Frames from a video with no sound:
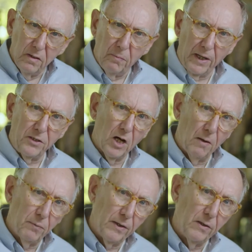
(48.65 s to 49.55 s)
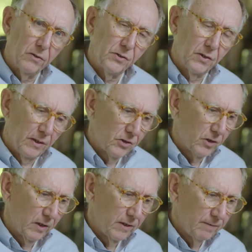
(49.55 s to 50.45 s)
by top leaders
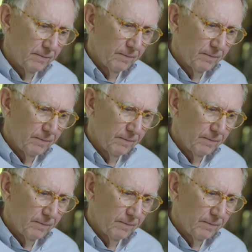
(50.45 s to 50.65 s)
initially.